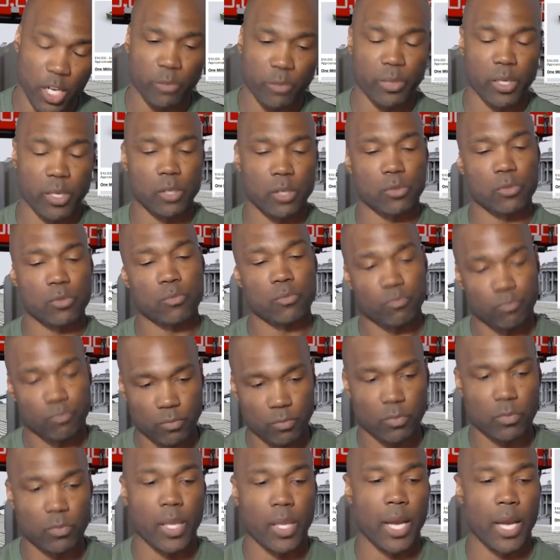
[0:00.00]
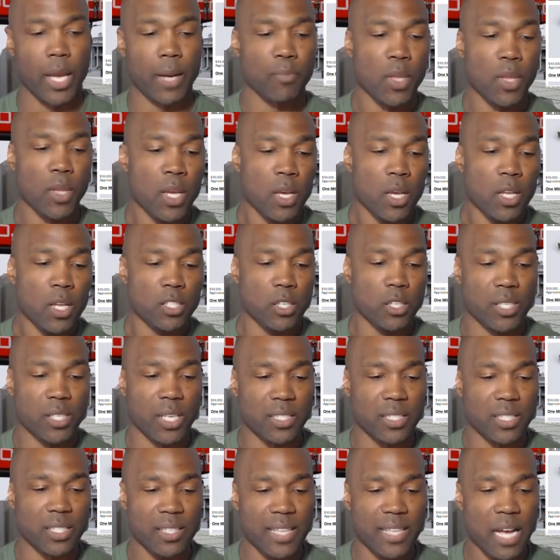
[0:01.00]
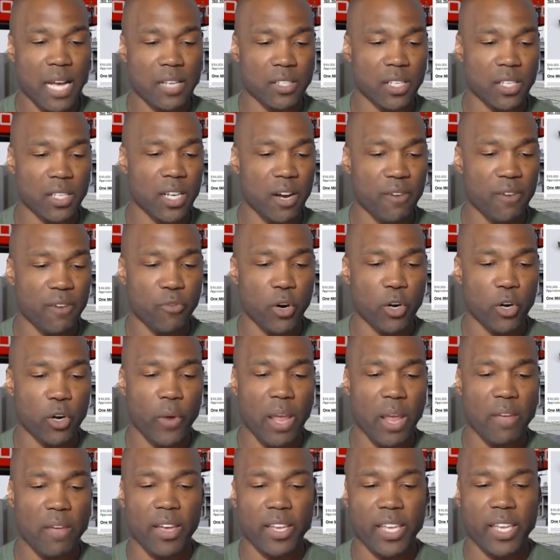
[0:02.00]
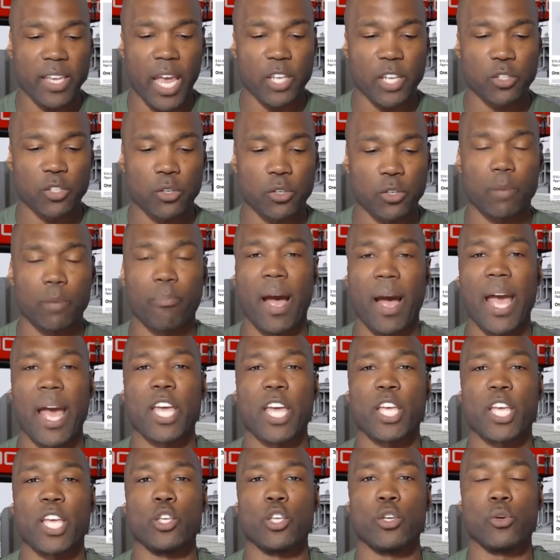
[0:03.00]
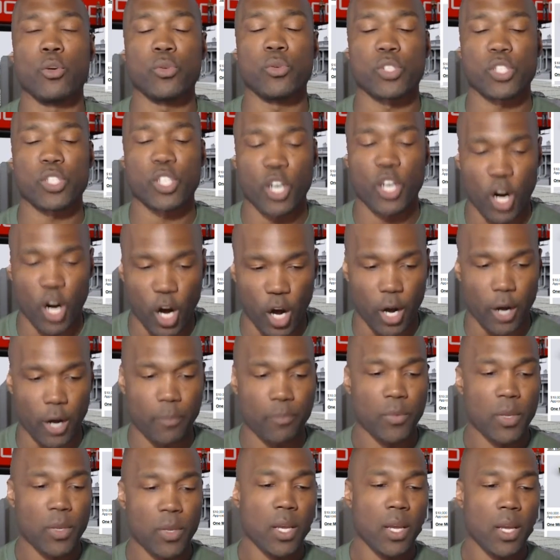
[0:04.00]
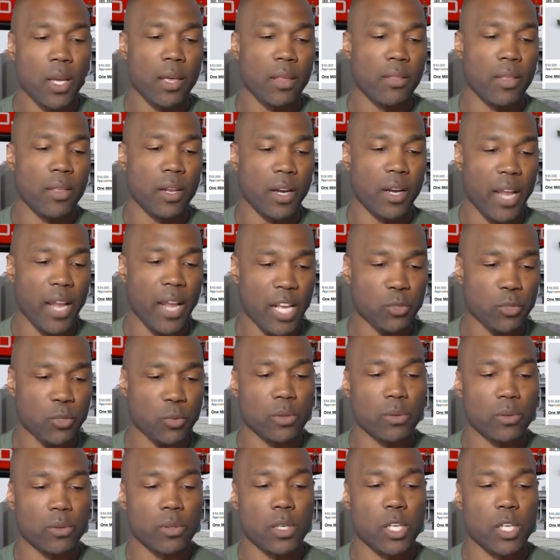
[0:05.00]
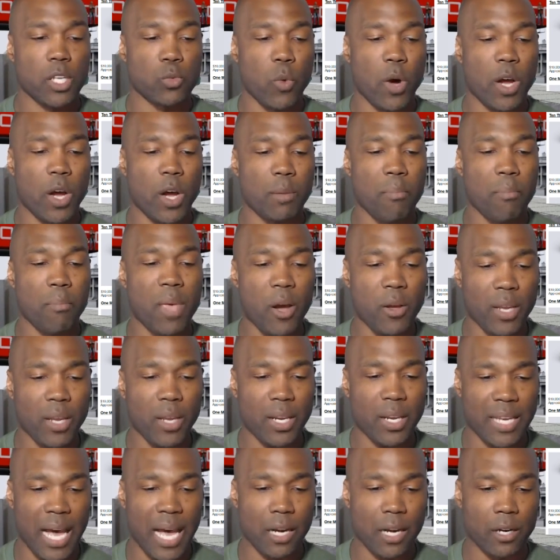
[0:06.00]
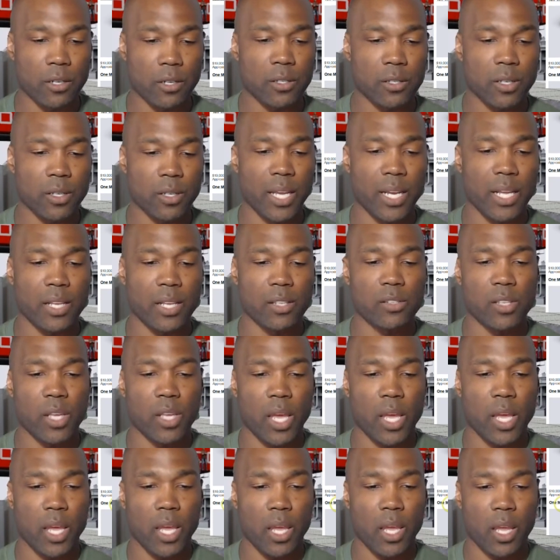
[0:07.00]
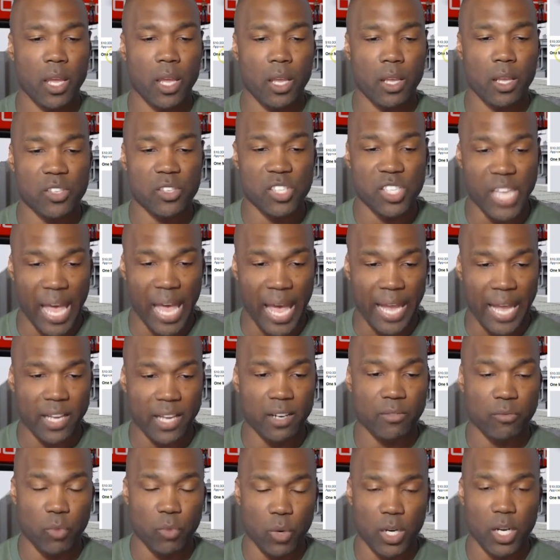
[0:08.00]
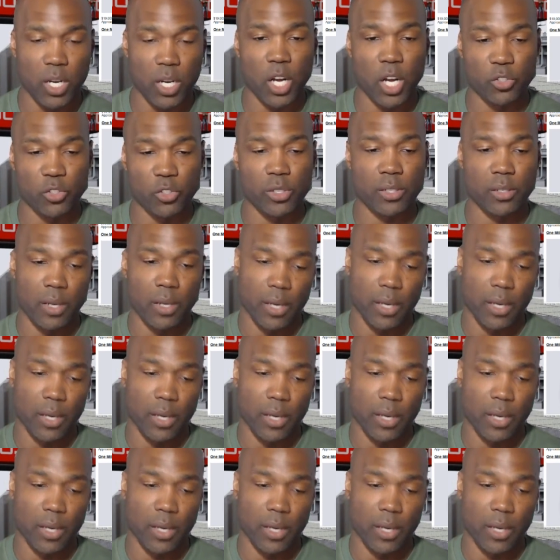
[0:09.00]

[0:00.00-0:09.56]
bills. Yeah. So it says $10,000 enough for a great vacation or to buy a used car. Then the next one is $1 million, and it's a stack of $100